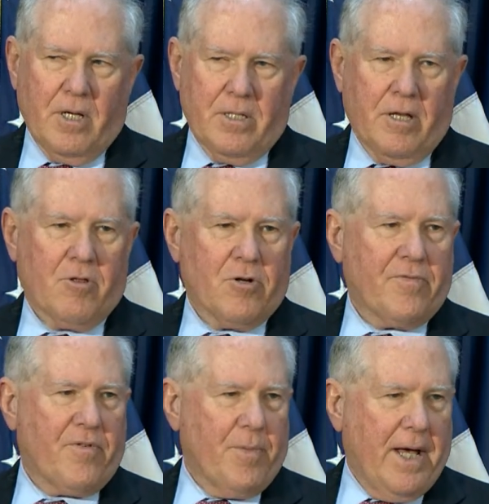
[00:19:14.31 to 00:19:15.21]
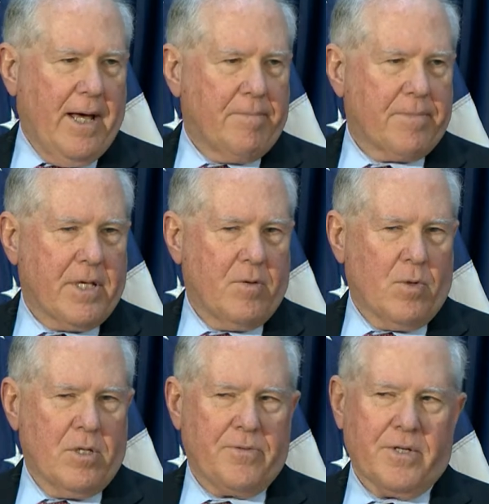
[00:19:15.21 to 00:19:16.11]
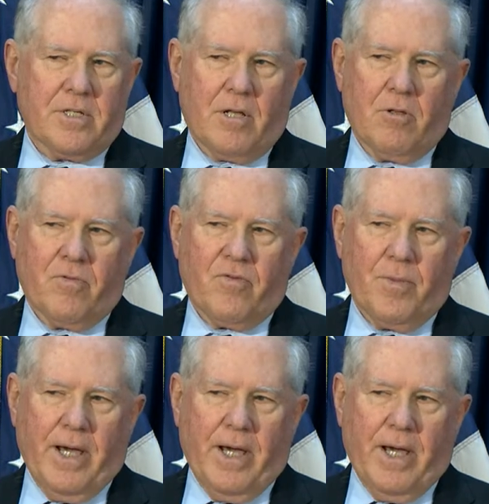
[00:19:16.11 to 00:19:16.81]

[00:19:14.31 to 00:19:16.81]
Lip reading: And they learned from that. And one of the things they learned from